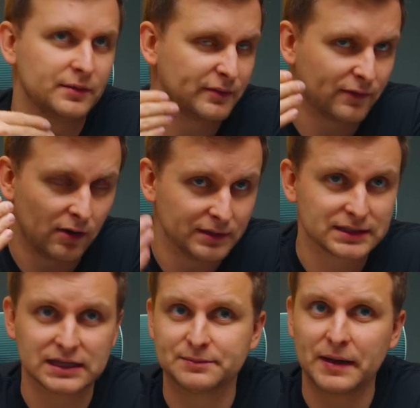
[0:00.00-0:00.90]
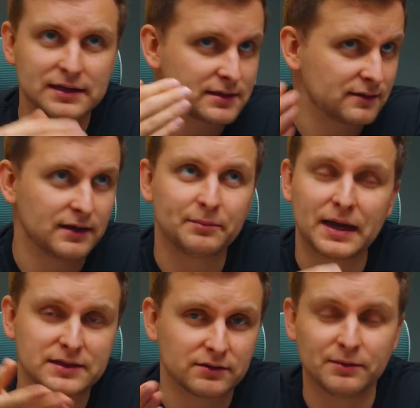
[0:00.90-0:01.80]
the performance gets better and
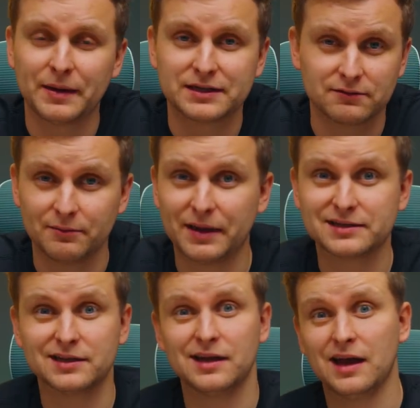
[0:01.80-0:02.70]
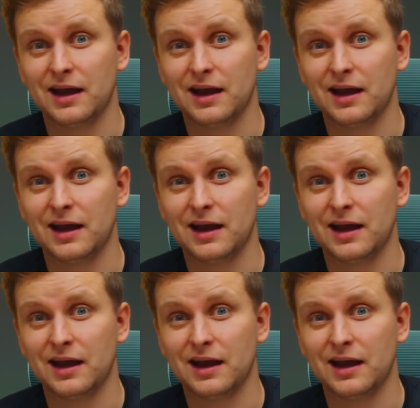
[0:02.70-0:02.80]
better and better and better.